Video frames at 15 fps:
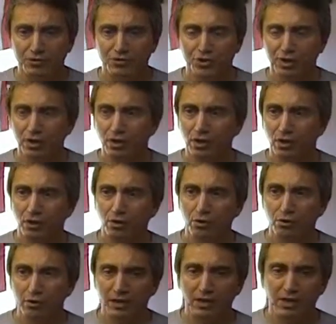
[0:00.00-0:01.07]

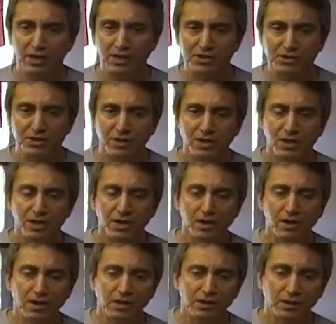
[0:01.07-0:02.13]
gigolo, a lazy,
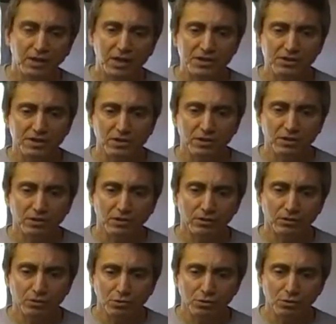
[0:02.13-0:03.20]
a lazy
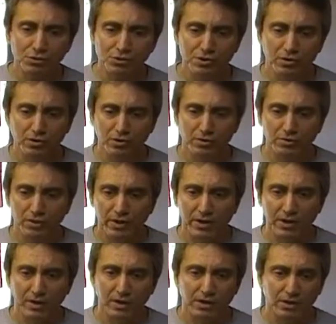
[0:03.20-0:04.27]
loser,
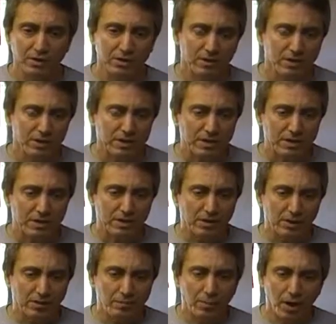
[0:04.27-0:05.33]
a uh,
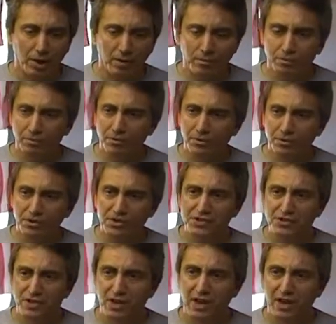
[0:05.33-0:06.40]
a bum, or
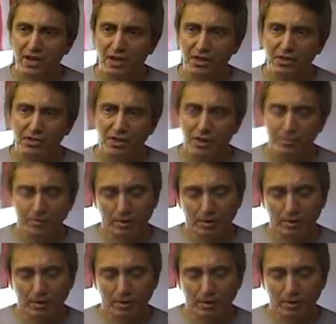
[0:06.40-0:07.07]
this and that and the other thing.